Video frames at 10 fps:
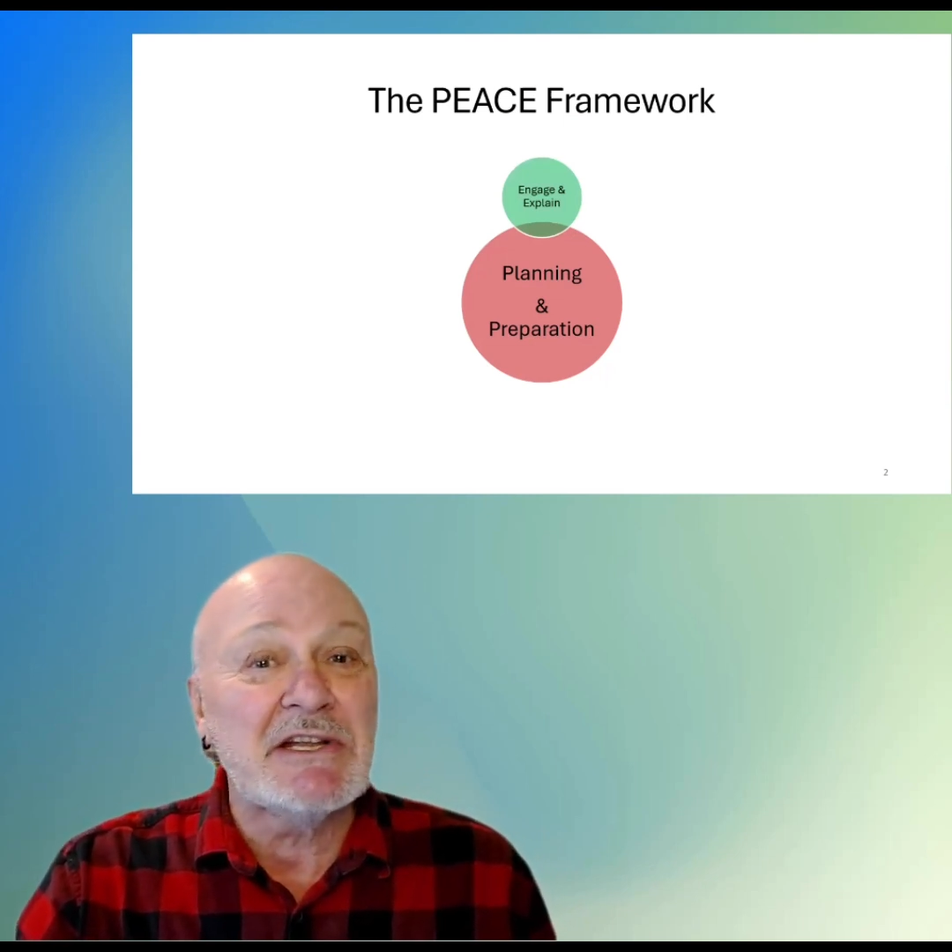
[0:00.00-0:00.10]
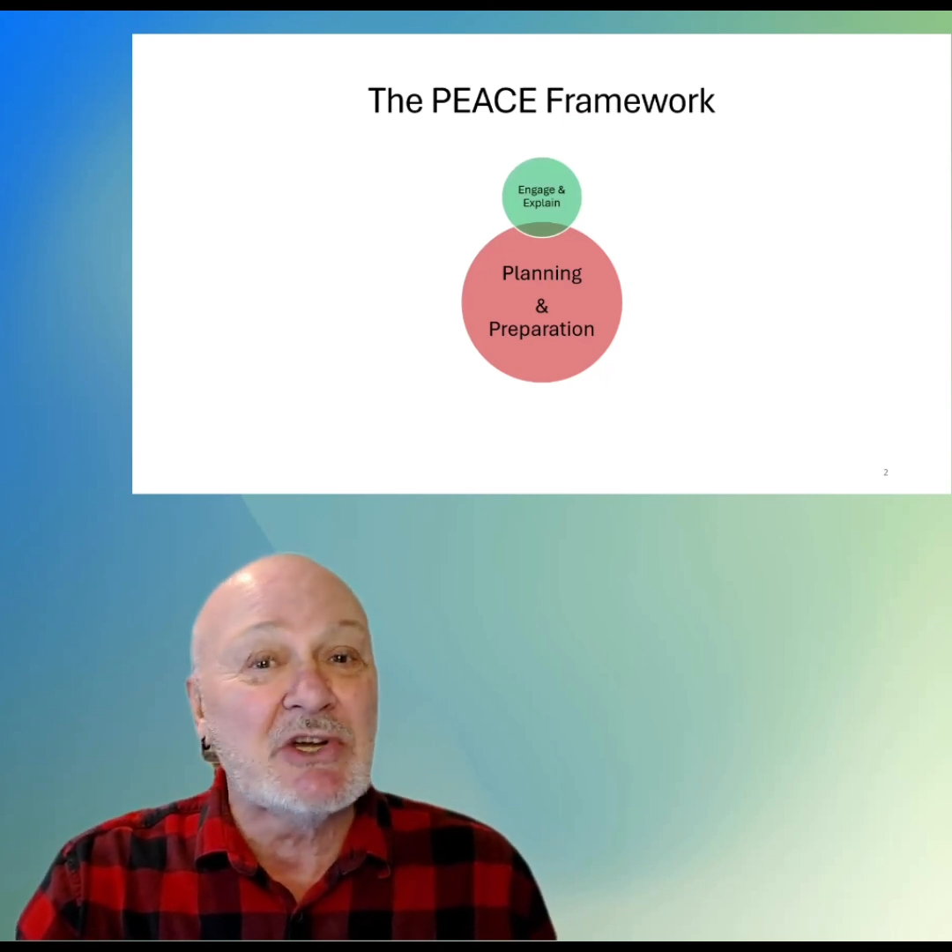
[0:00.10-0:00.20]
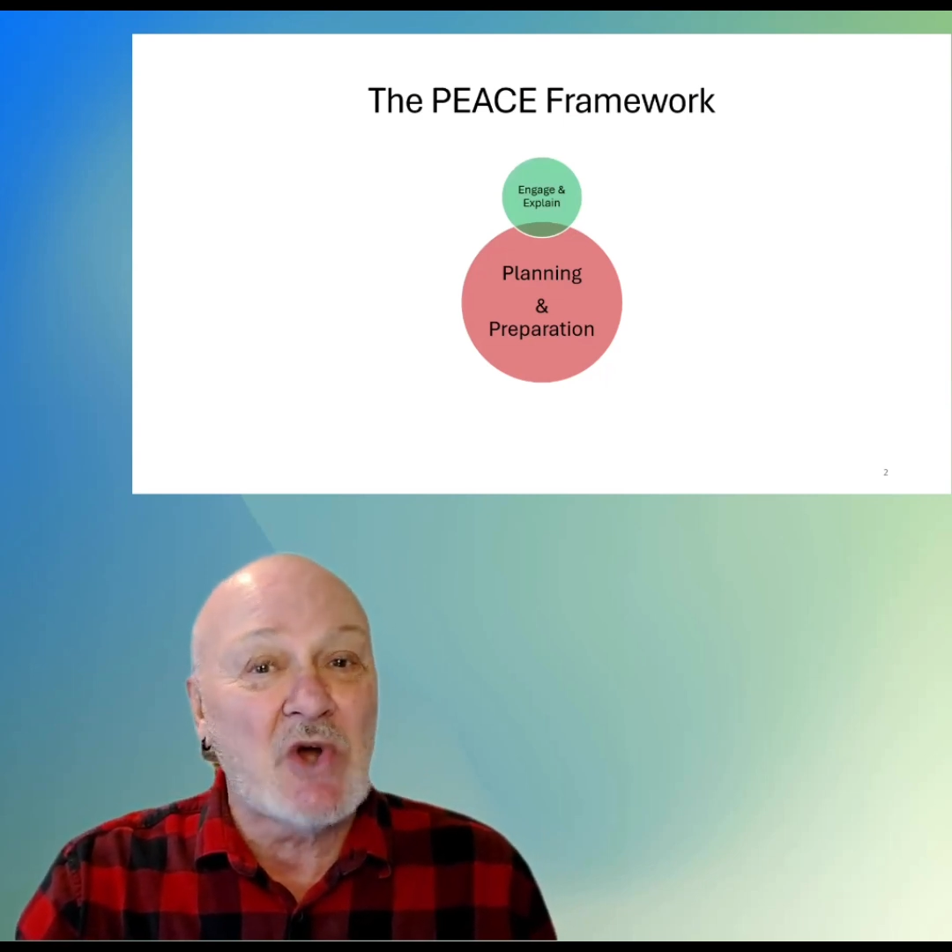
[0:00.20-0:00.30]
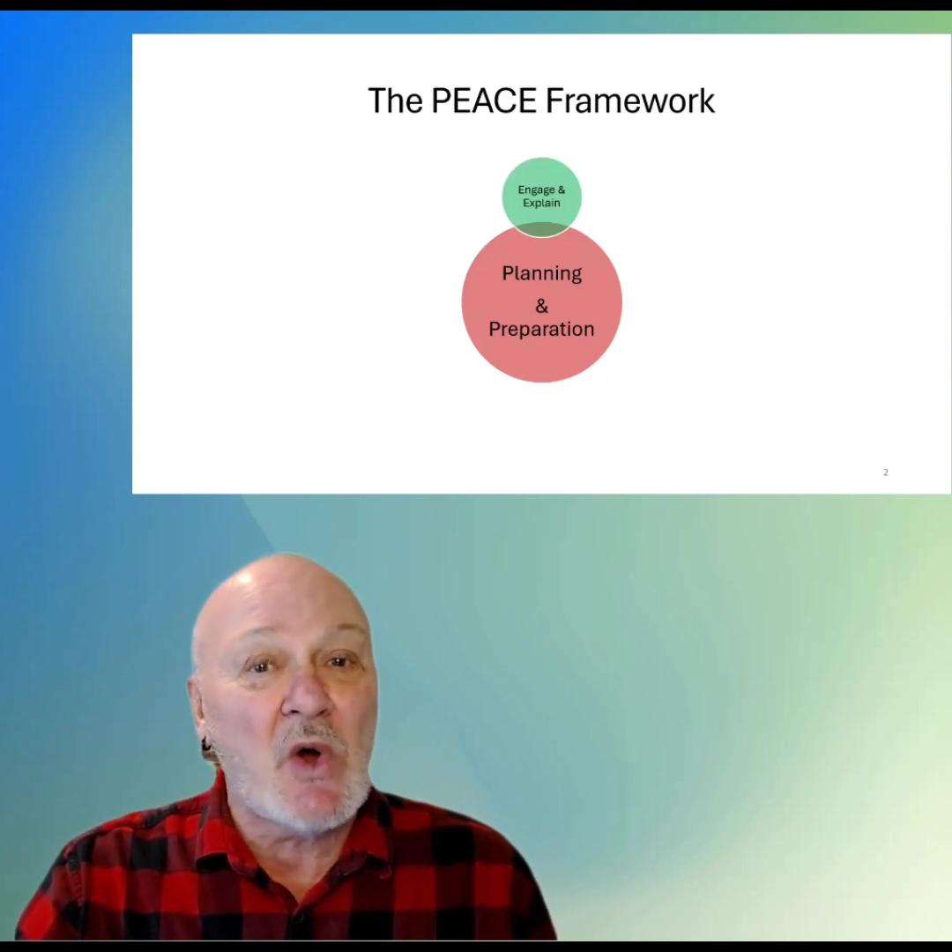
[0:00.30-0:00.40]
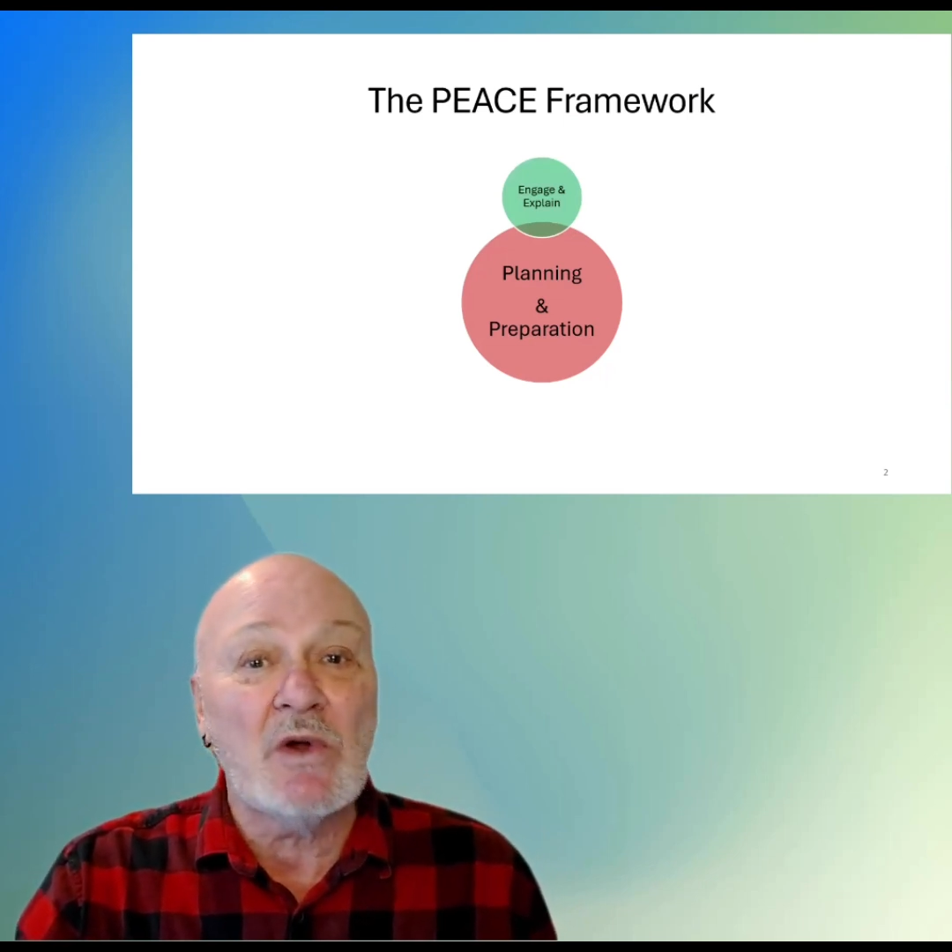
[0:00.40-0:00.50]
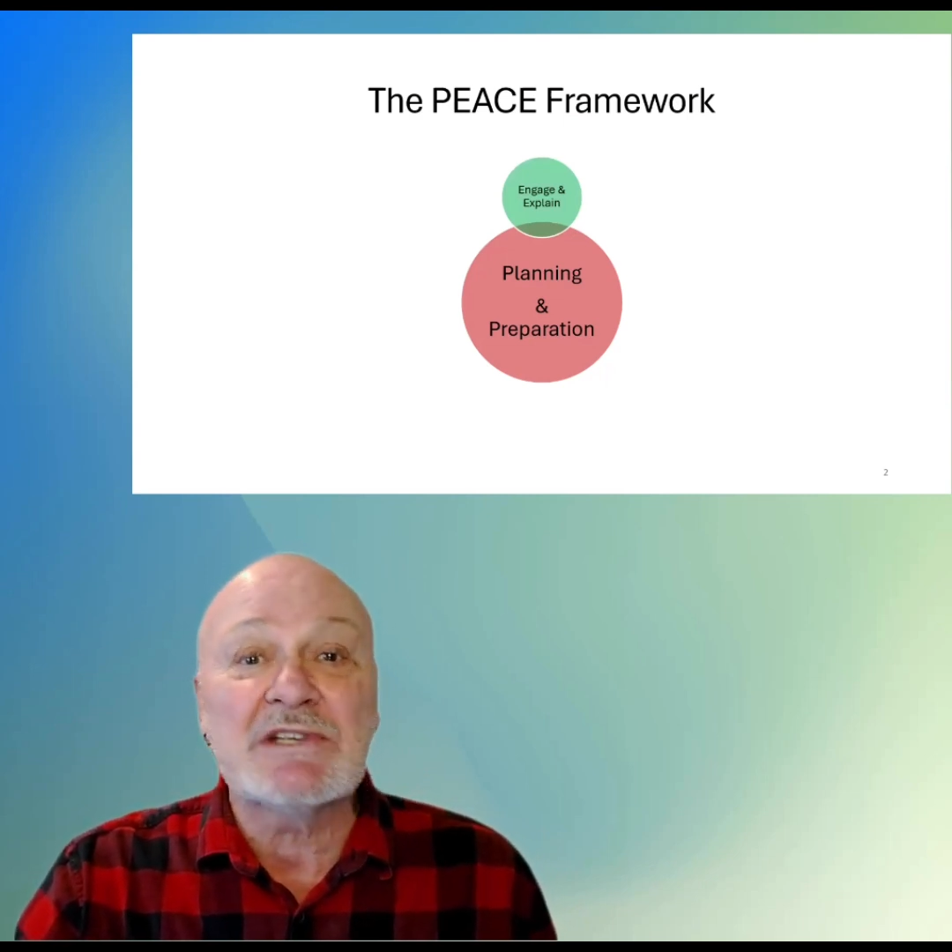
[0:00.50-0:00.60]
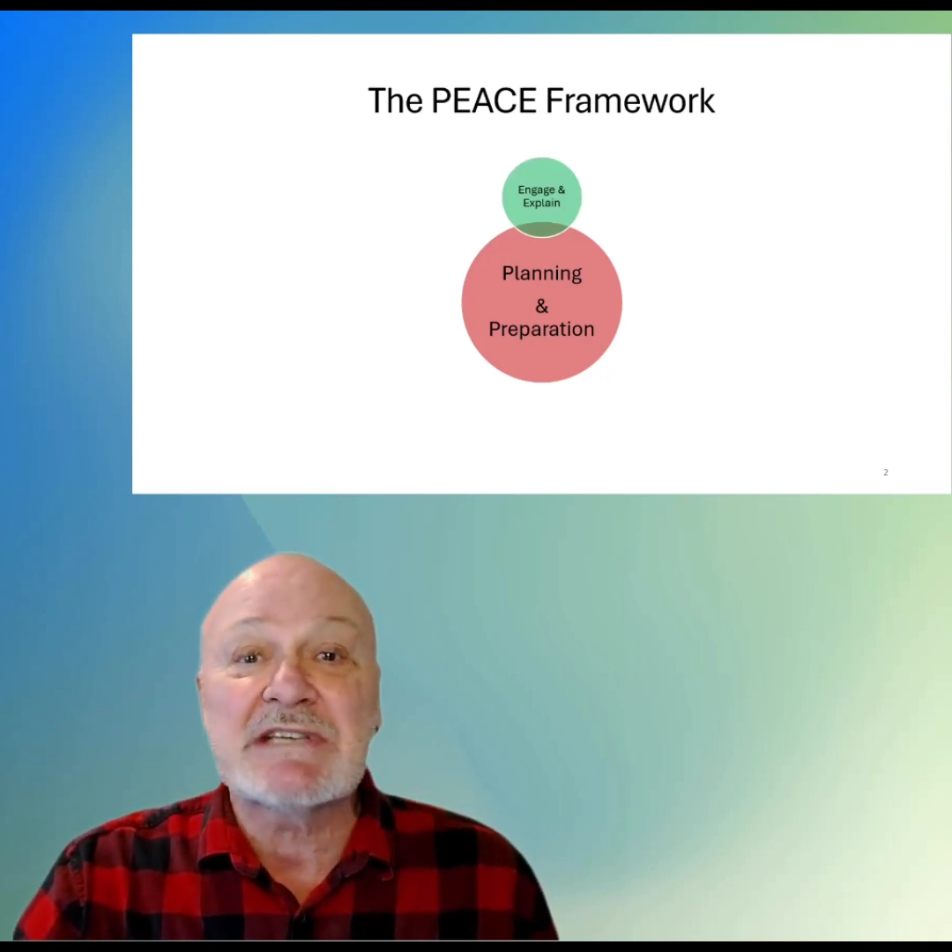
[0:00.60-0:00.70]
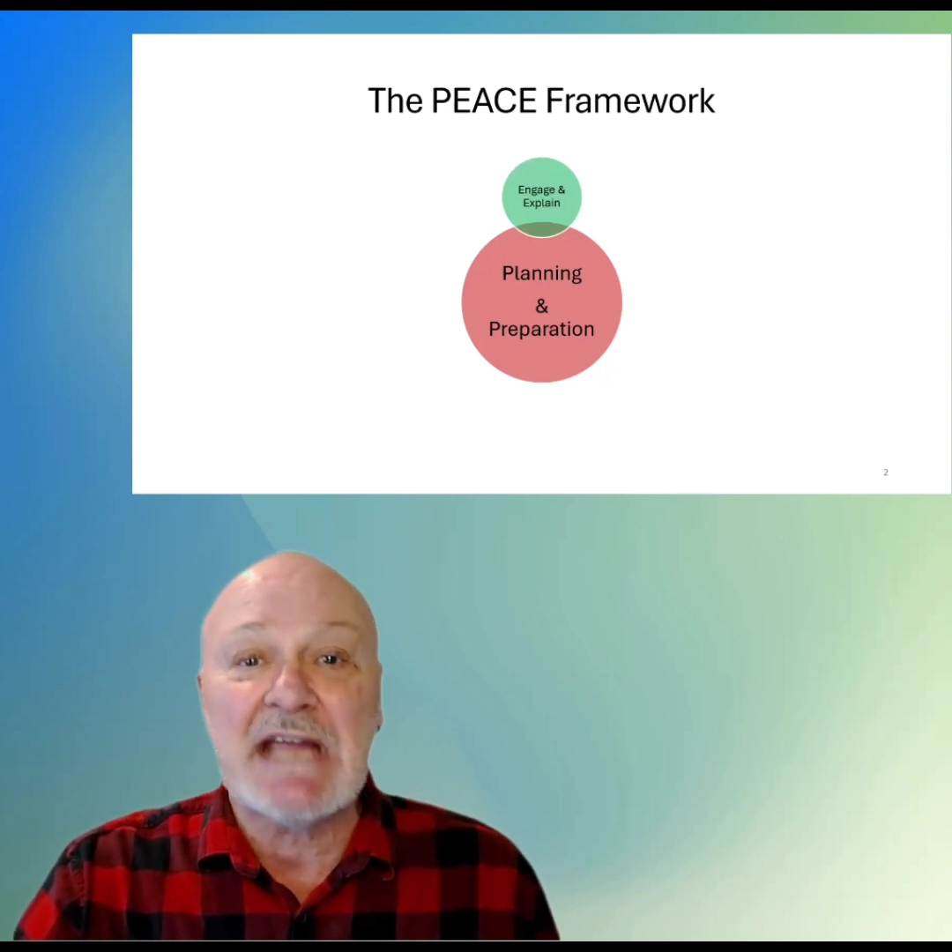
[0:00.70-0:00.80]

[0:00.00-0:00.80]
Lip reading: the goals